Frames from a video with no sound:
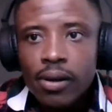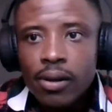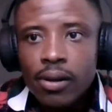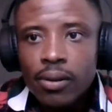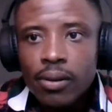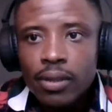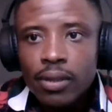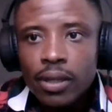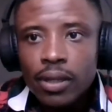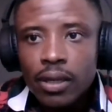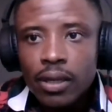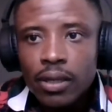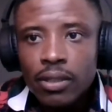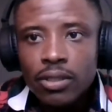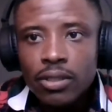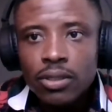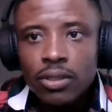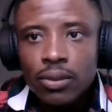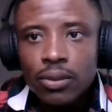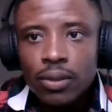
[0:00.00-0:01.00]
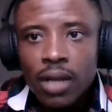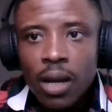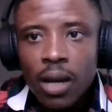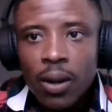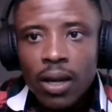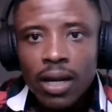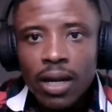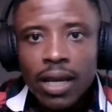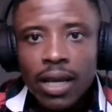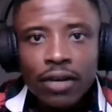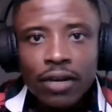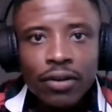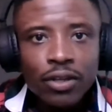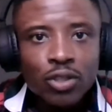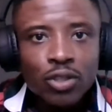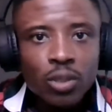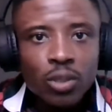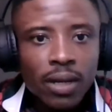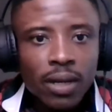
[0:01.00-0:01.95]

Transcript: Okay, so how can I create job